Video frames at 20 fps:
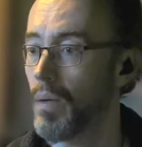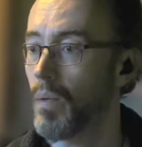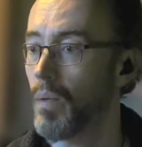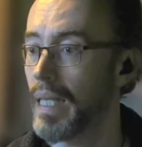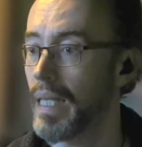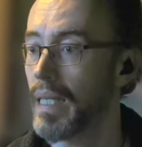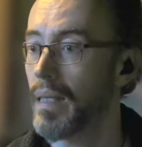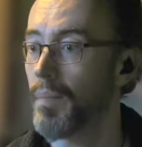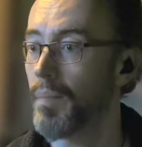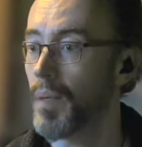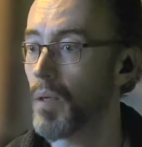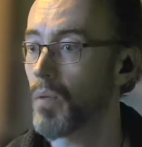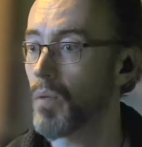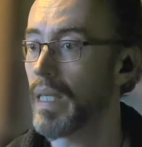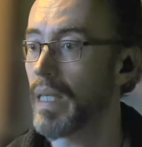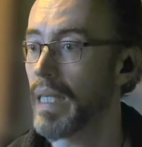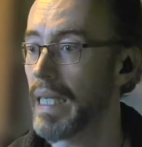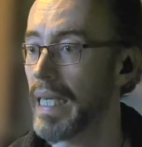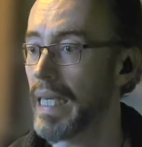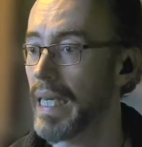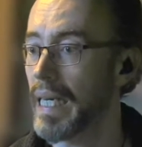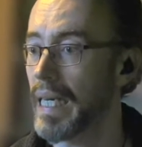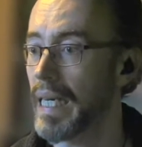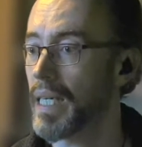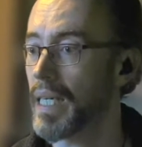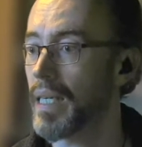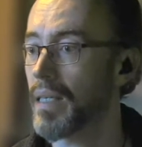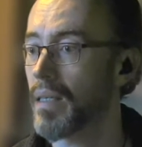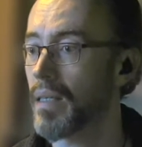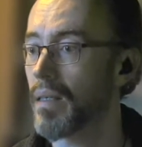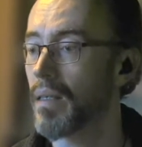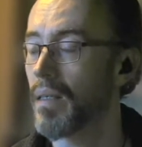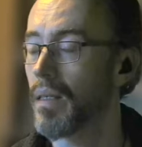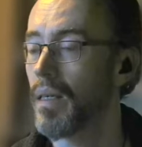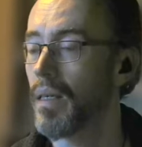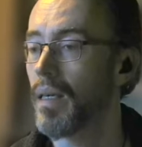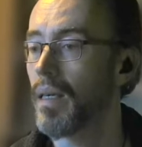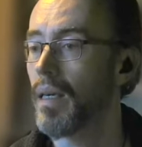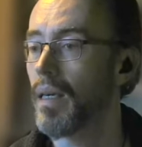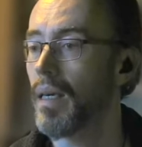both within the NHS
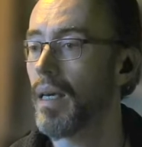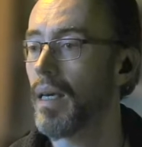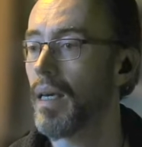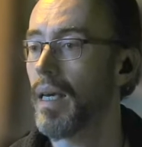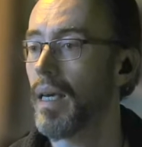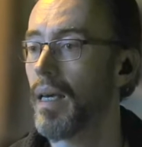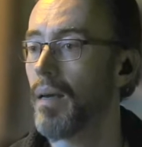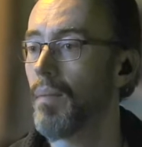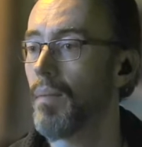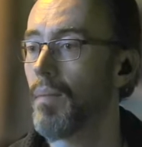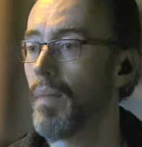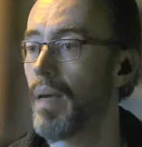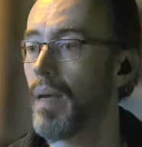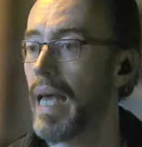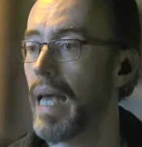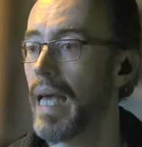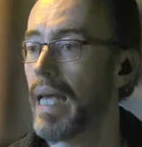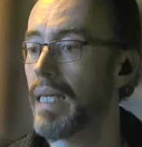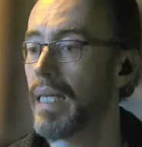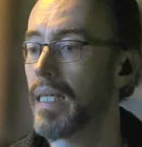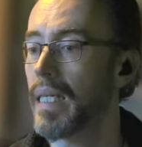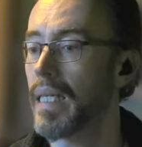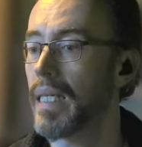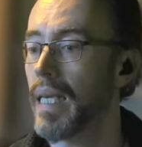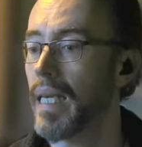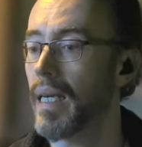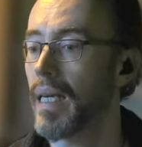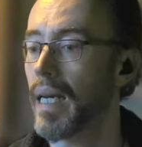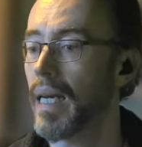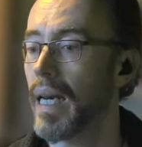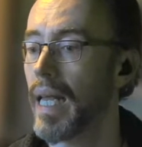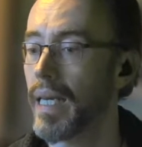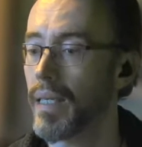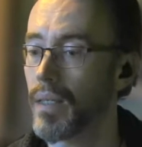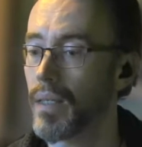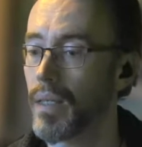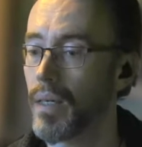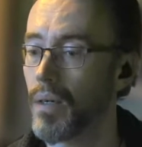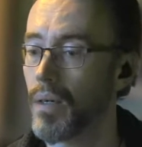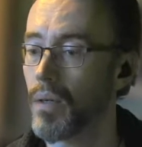and
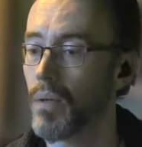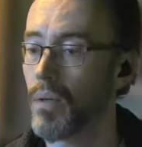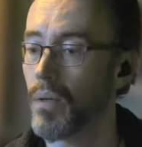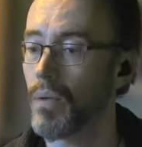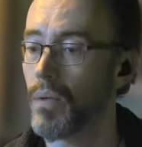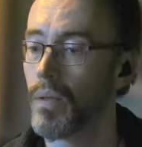Glasgow.